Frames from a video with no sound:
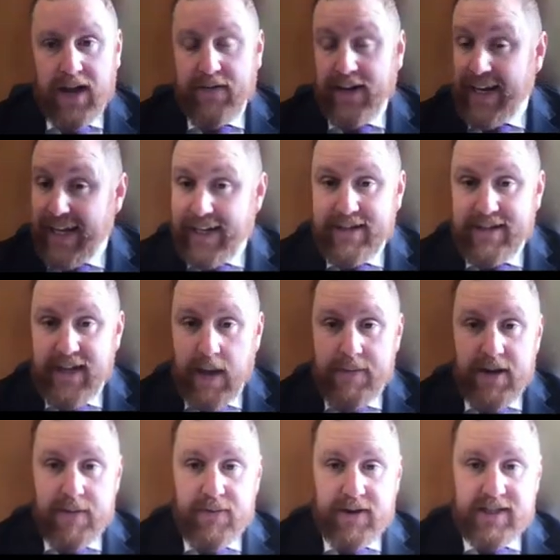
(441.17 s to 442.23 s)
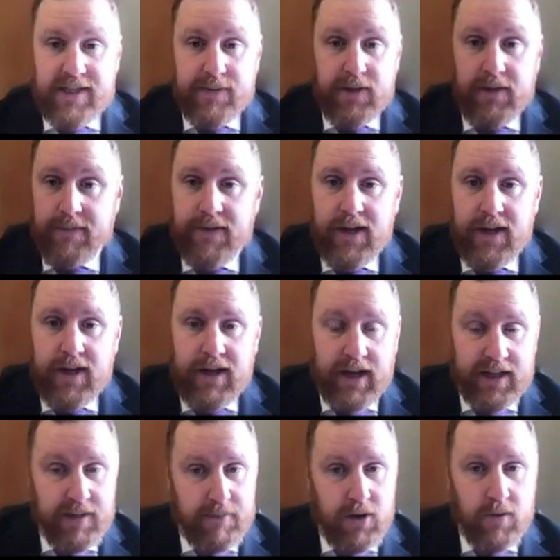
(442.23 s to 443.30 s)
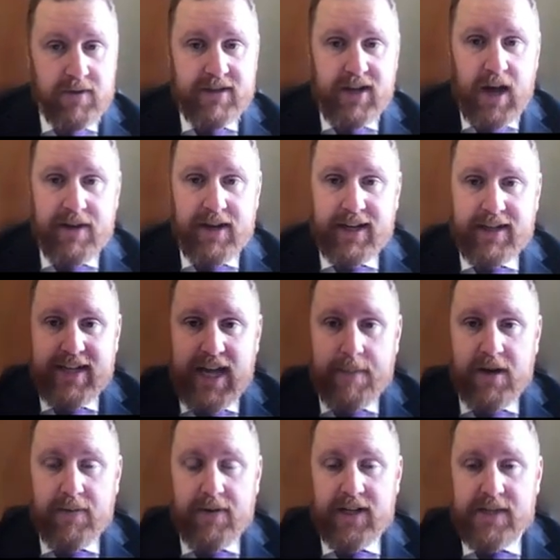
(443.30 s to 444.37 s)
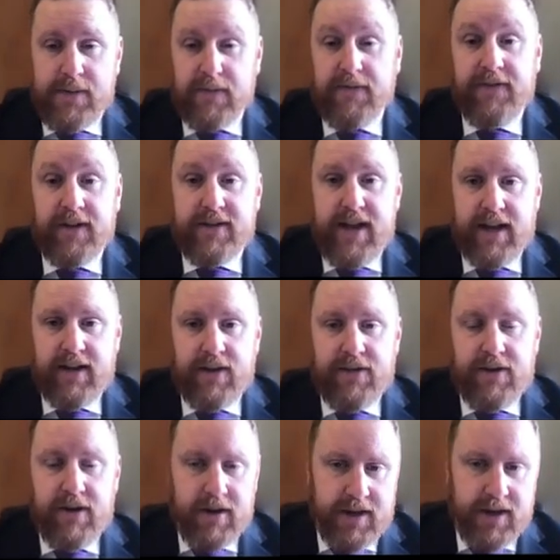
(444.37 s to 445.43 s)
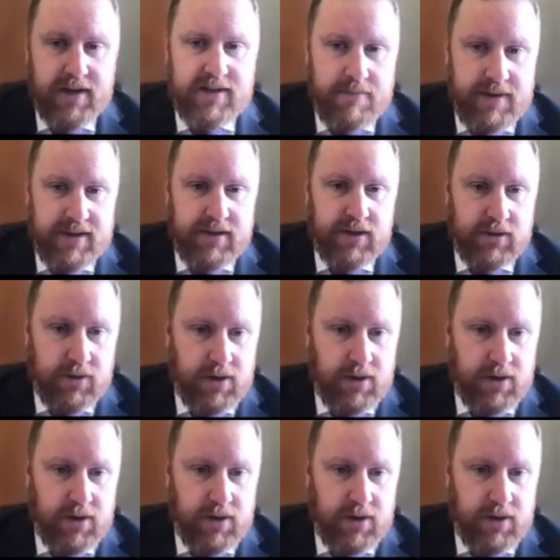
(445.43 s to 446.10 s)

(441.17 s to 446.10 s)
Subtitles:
You'll have a link deputy principal. At the moment, I'm the link deputy principal for first, second, and third years, and Mr.